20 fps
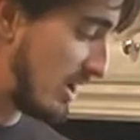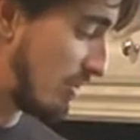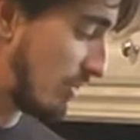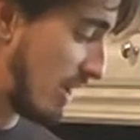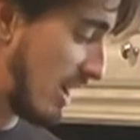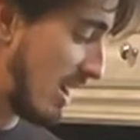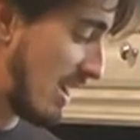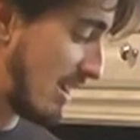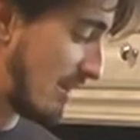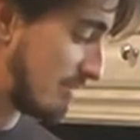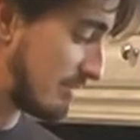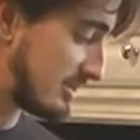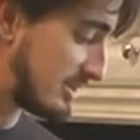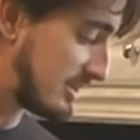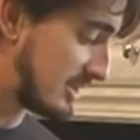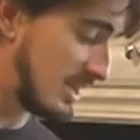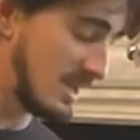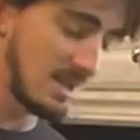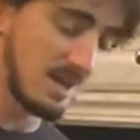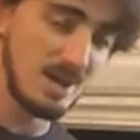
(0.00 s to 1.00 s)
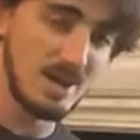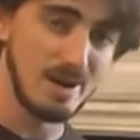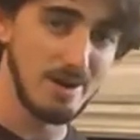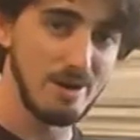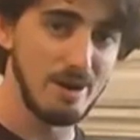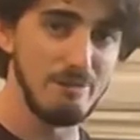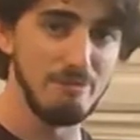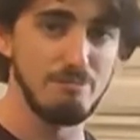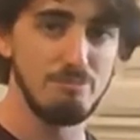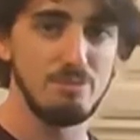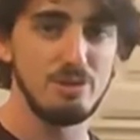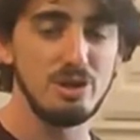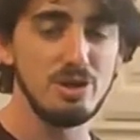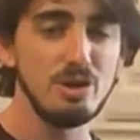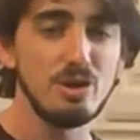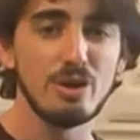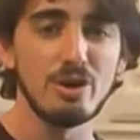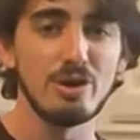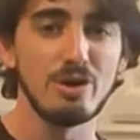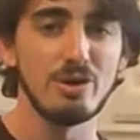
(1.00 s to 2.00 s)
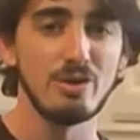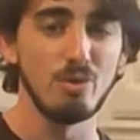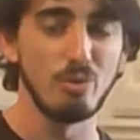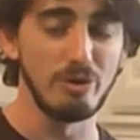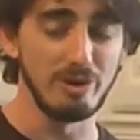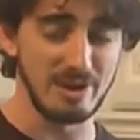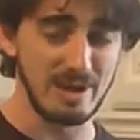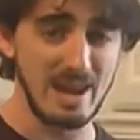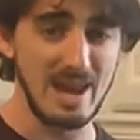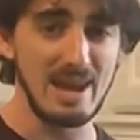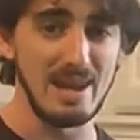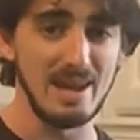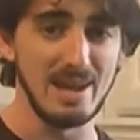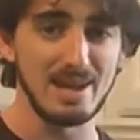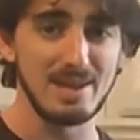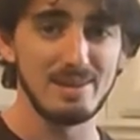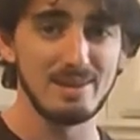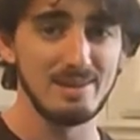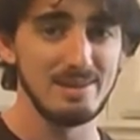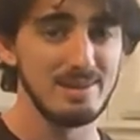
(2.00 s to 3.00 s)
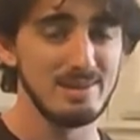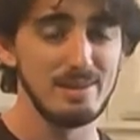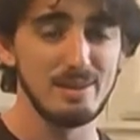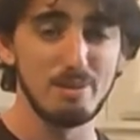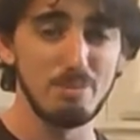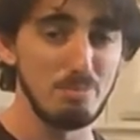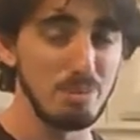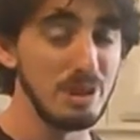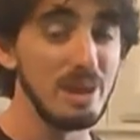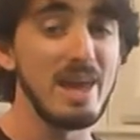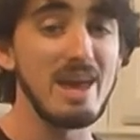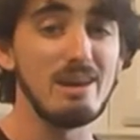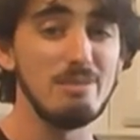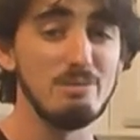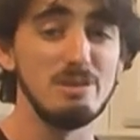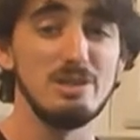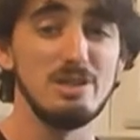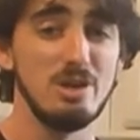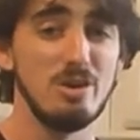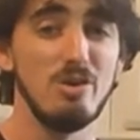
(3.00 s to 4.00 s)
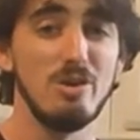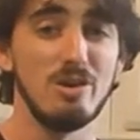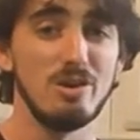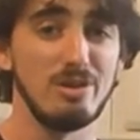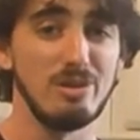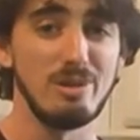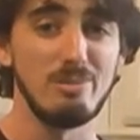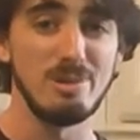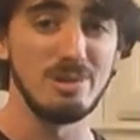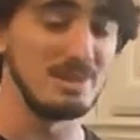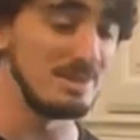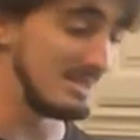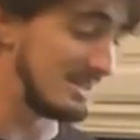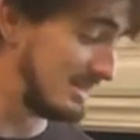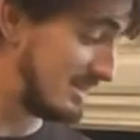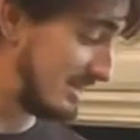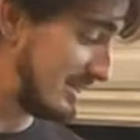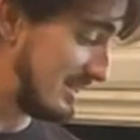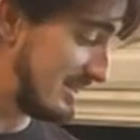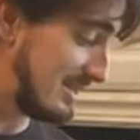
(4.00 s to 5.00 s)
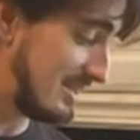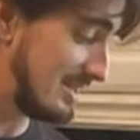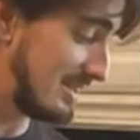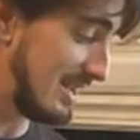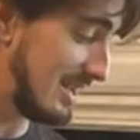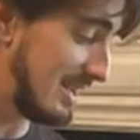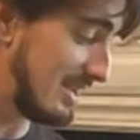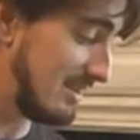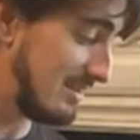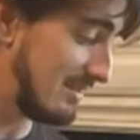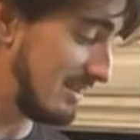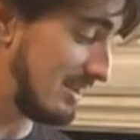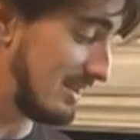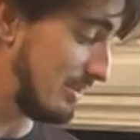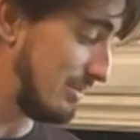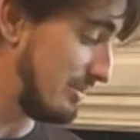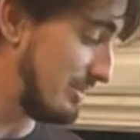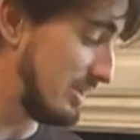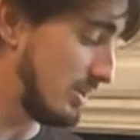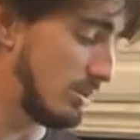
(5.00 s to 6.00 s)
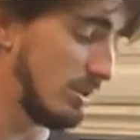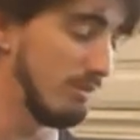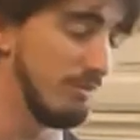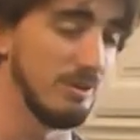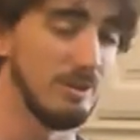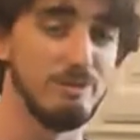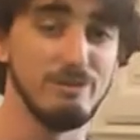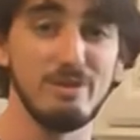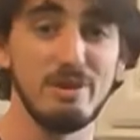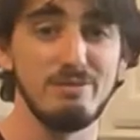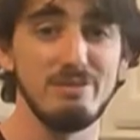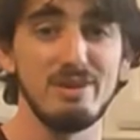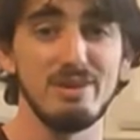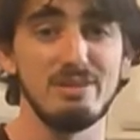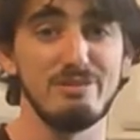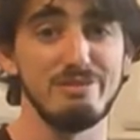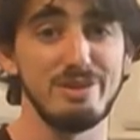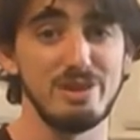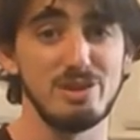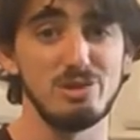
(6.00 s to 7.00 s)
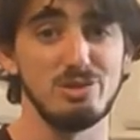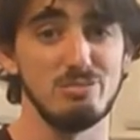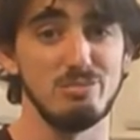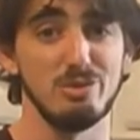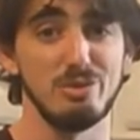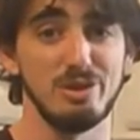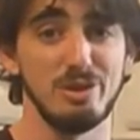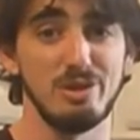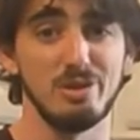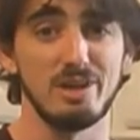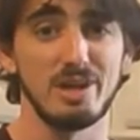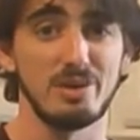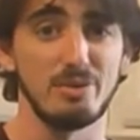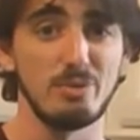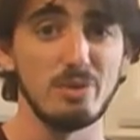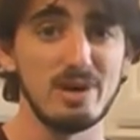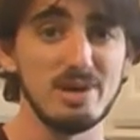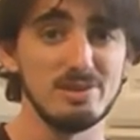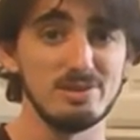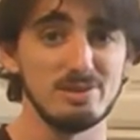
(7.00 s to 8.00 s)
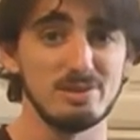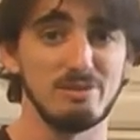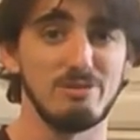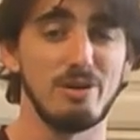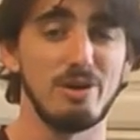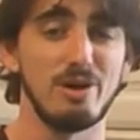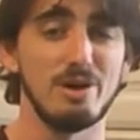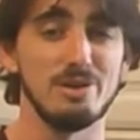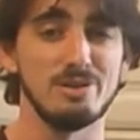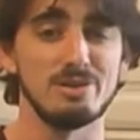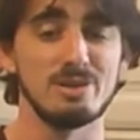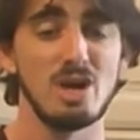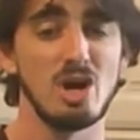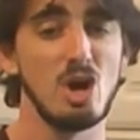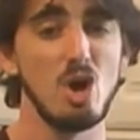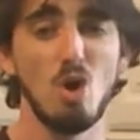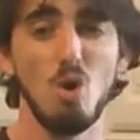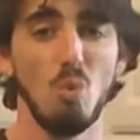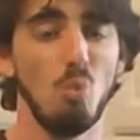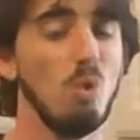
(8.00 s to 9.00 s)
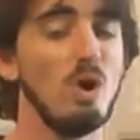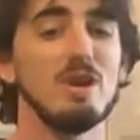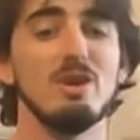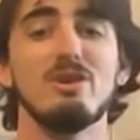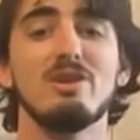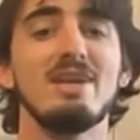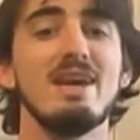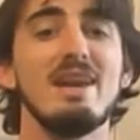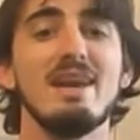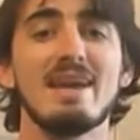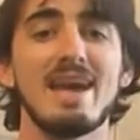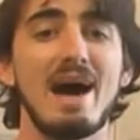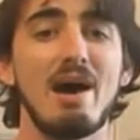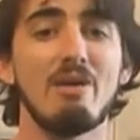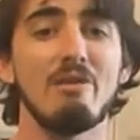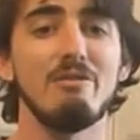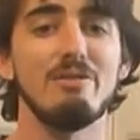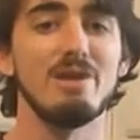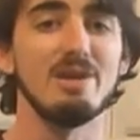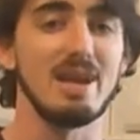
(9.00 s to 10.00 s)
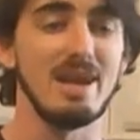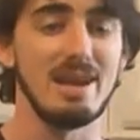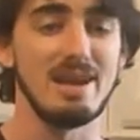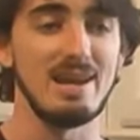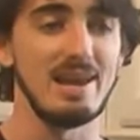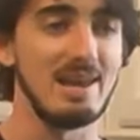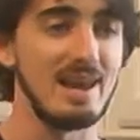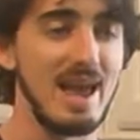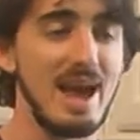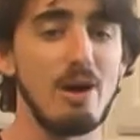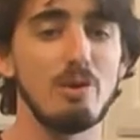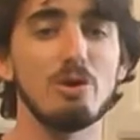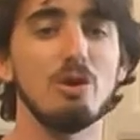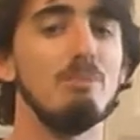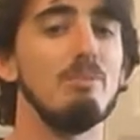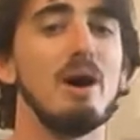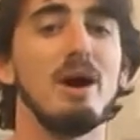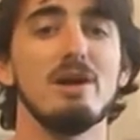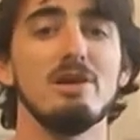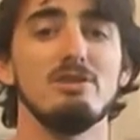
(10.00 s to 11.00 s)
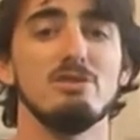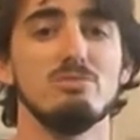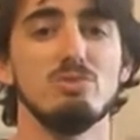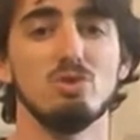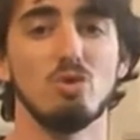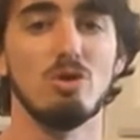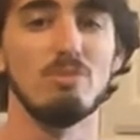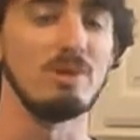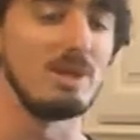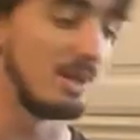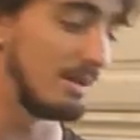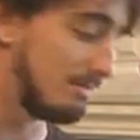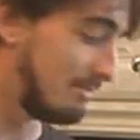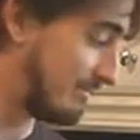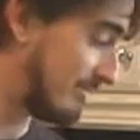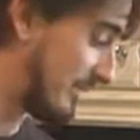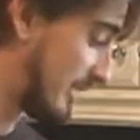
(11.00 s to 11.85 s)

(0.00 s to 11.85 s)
grams of pure organic plant material. I mean, this is like, this is the equivalent of eating a vegetable in a lot of ways, as far as what you're getting out of it and how your body's absorbing it.